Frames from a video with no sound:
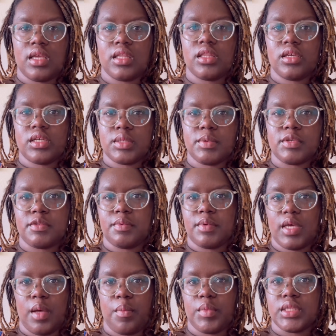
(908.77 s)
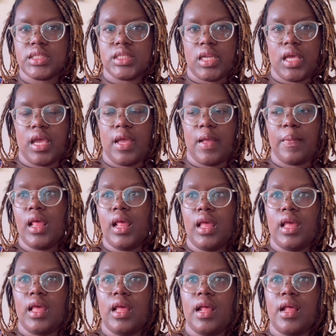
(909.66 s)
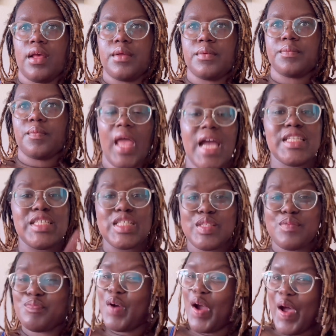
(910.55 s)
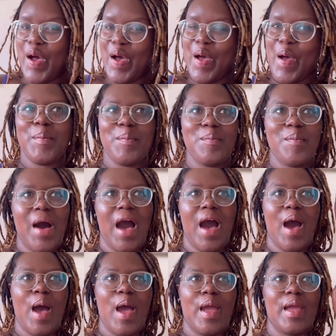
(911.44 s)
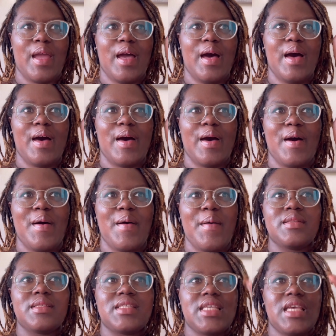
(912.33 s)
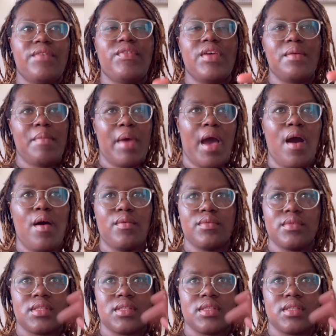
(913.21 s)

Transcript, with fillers: They're supposed to be coming today. And I just brought my uh, TV mount.